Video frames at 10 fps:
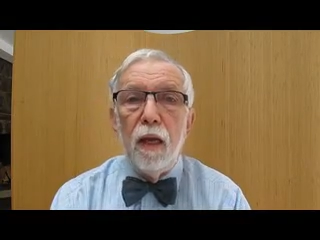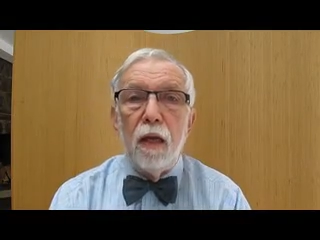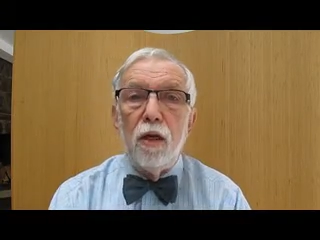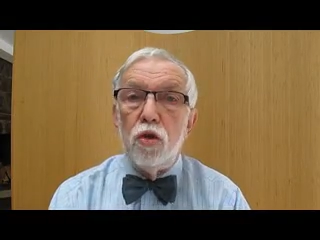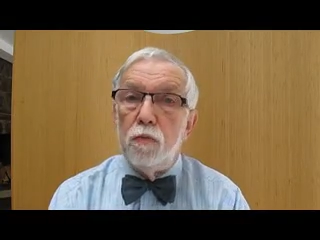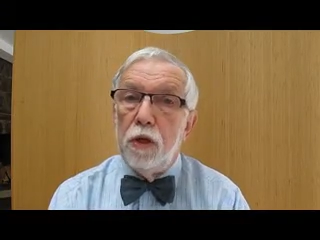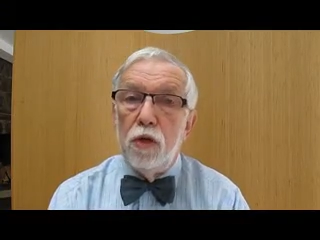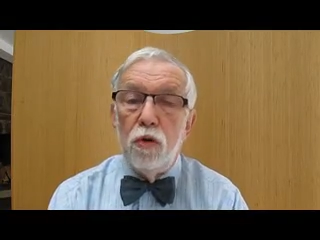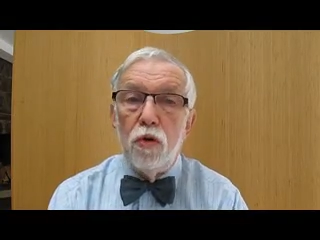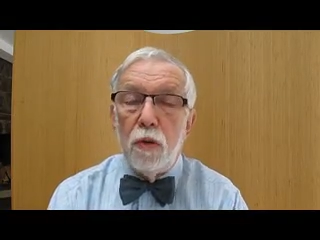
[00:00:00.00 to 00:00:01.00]
It has been
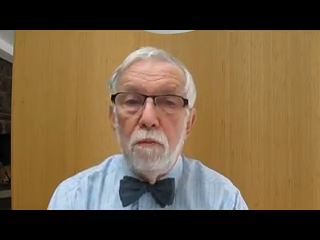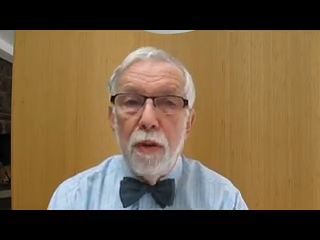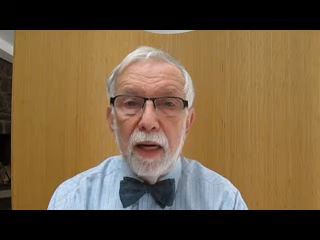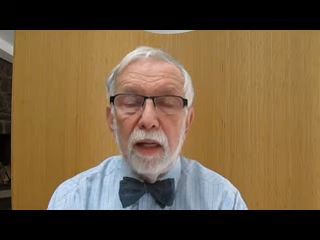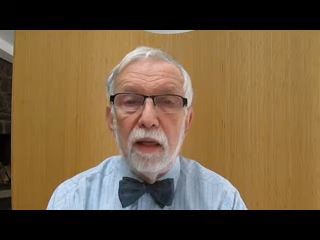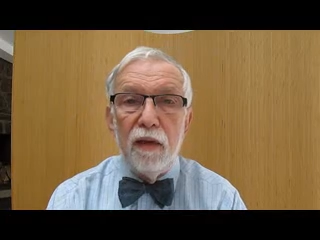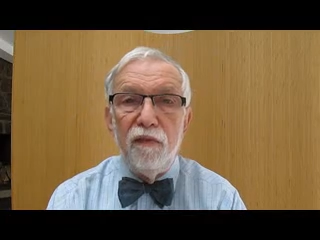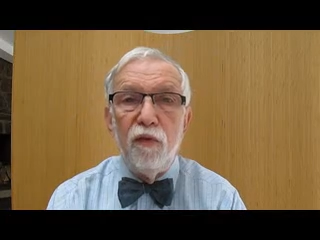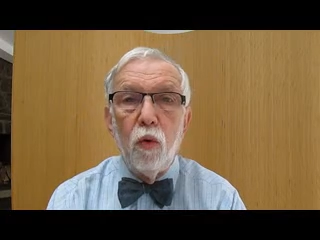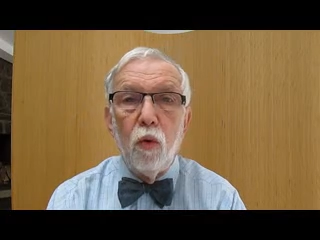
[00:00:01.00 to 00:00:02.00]
used medically
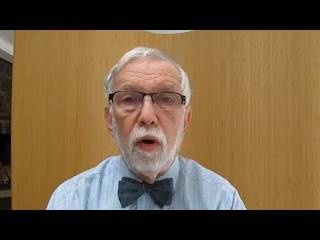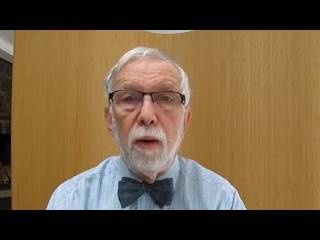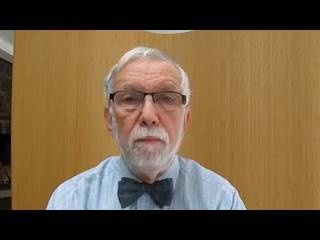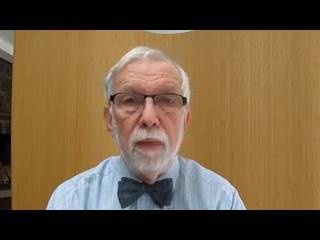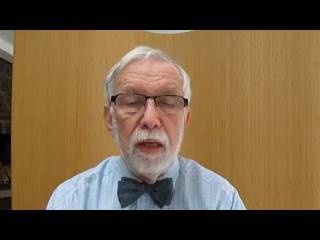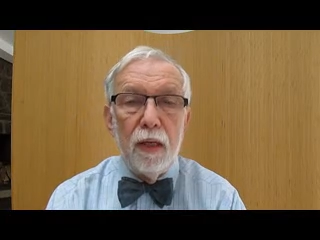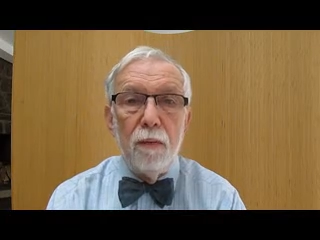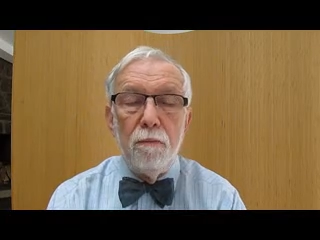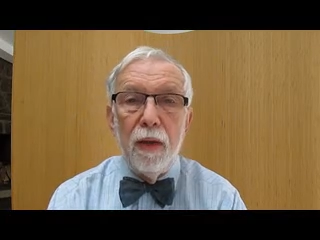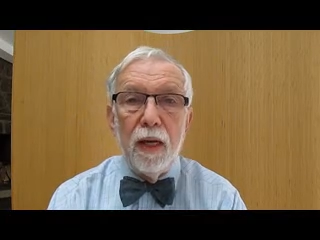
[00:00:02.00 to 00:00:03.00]
for
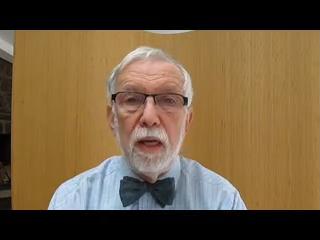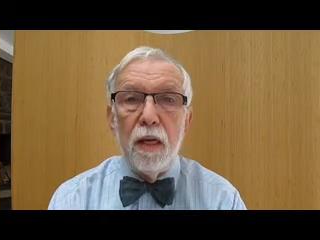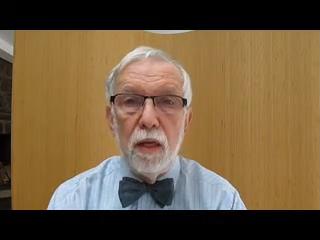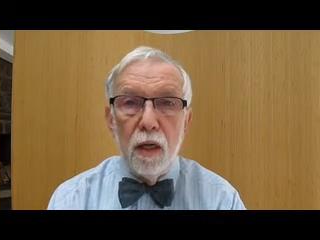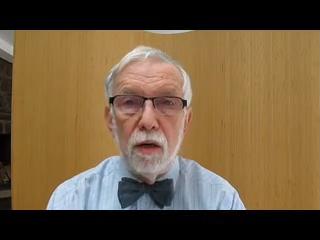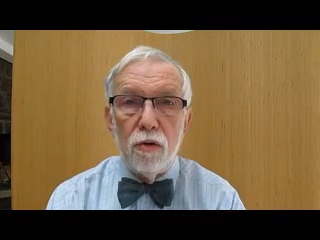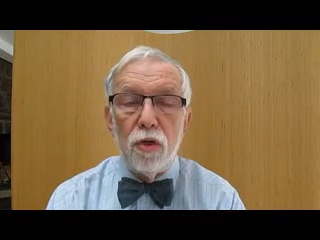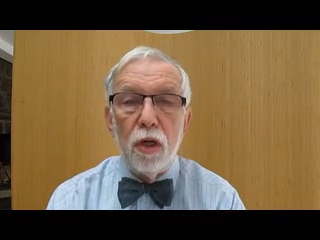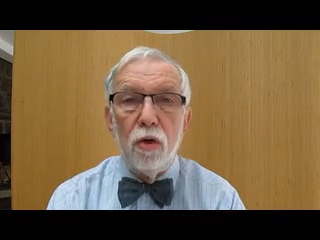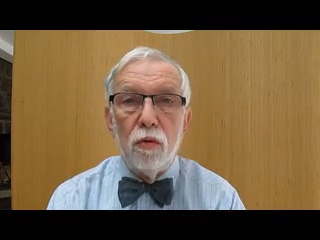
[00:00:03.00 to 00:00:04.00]
many, many
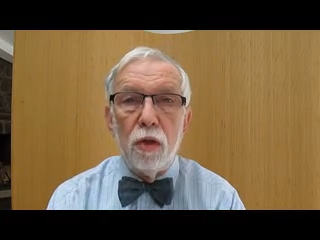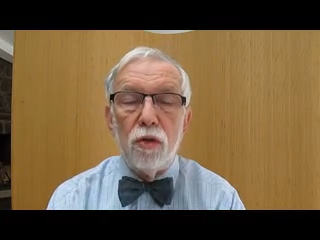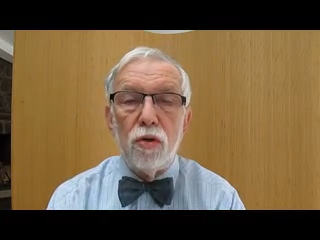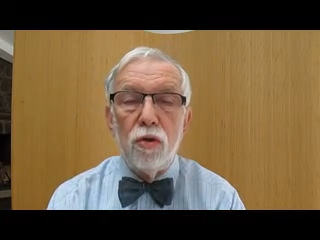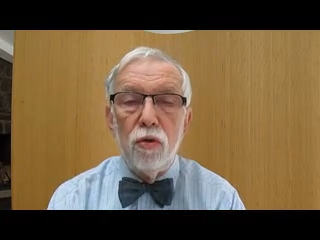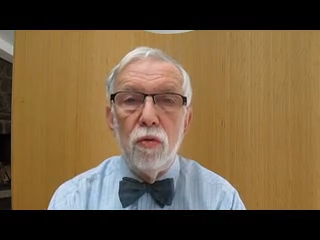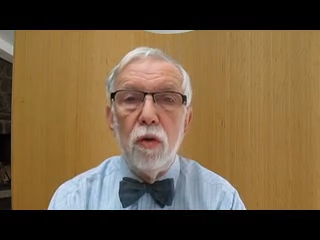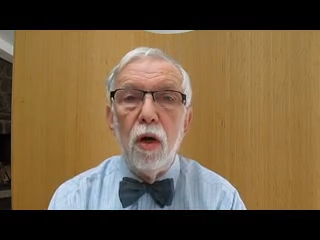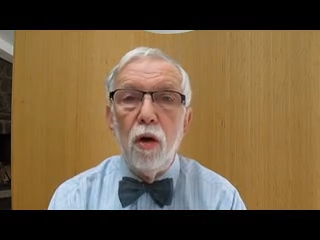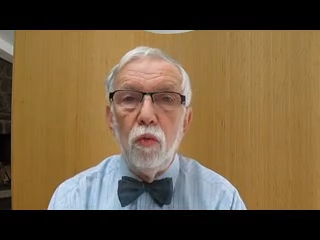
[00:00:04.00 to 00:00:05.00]
years in order to
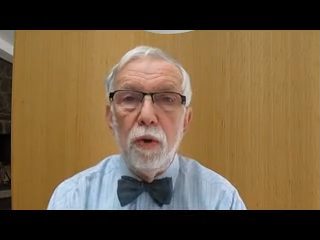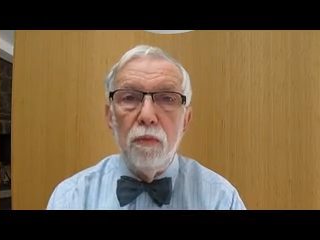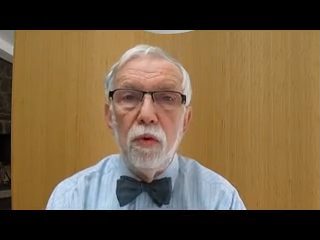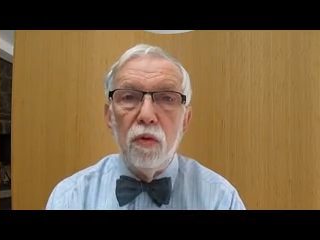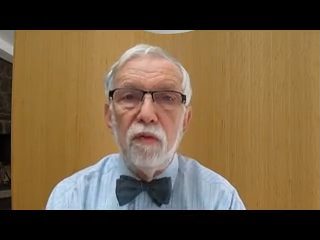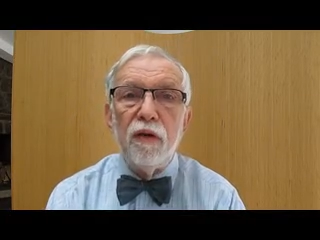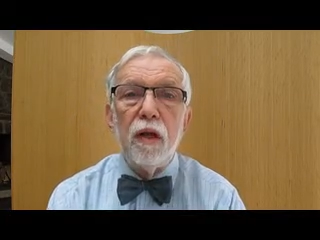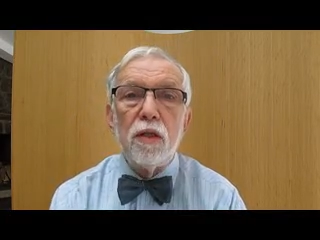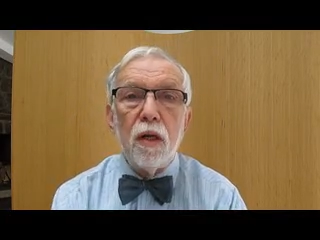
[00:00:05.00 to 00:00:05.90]
remove